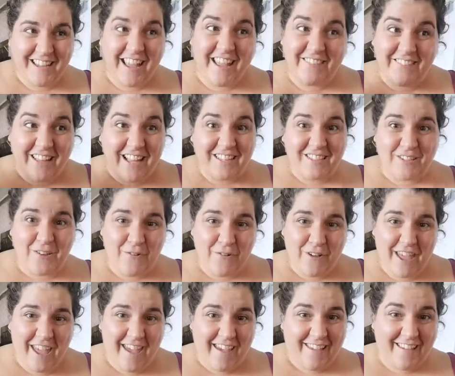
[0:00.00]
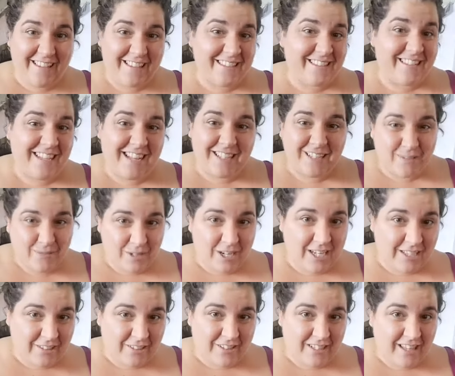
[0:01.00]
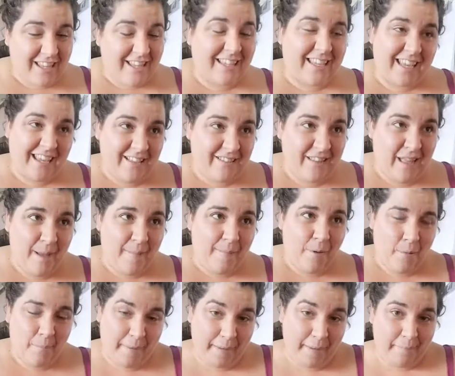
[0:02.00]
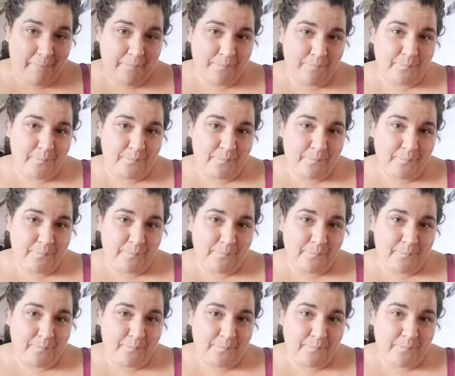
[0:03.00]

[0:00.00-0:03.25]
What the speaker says: And that's okay, because that's what I look like in that moment.